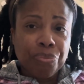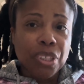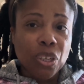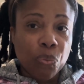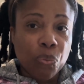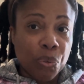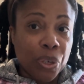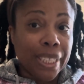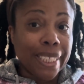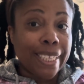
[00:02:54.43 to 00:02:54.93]

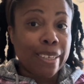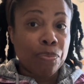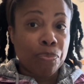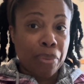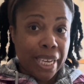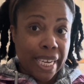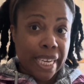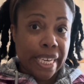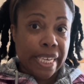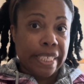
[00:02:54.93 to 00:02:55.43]
really
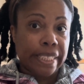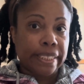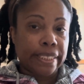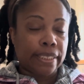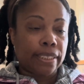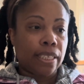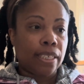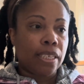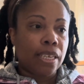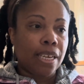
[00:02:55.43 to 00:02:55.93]

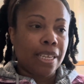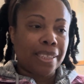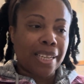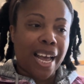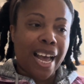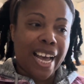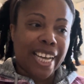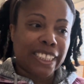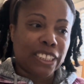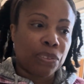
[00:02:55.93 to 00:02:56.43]
means in the
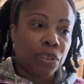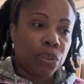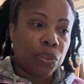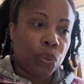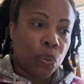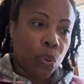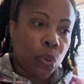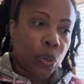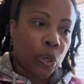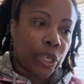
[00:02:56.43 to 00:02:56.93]
eyes of the
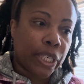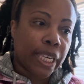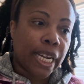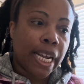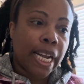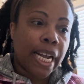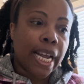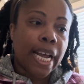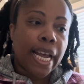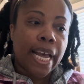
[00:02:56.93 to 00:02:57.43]
Lord,
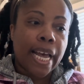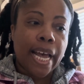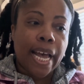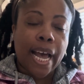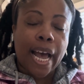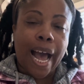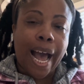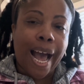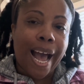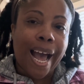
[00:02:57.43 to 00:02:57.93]

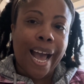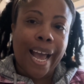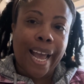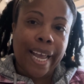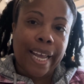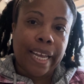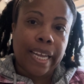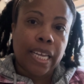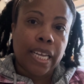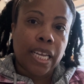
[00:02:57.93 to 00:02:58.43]

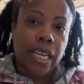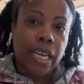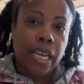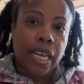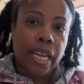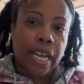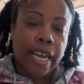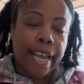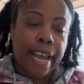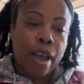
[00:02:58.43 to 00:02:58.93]
I
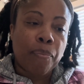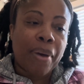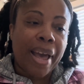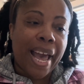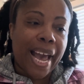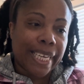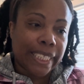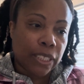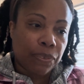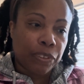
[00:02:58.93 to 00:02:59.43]
am
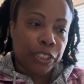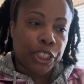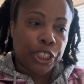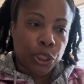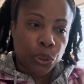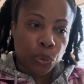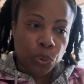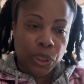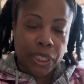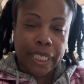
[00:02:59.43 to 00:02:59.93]
actively
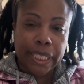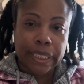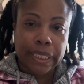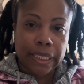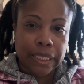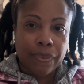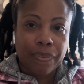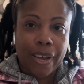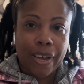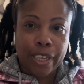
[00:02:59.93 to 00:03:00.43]
choosing to
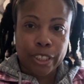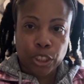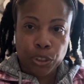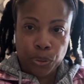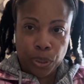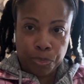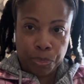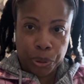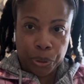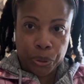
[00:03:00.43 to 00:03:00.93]
live out
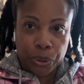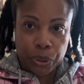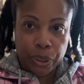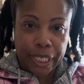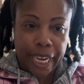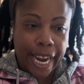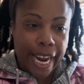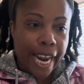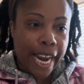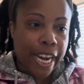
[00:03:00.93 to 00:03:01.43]
scriptures
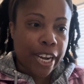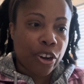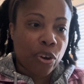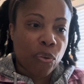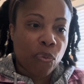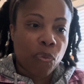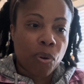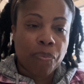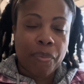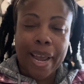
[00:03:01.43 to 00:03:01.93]
and
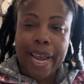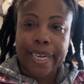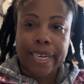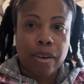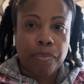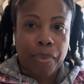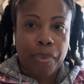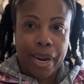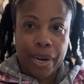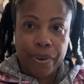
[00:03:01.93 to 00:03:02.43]
remain
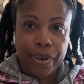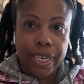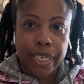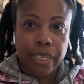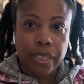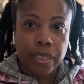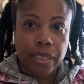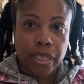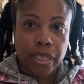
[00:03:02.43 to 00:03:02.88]
unmarried,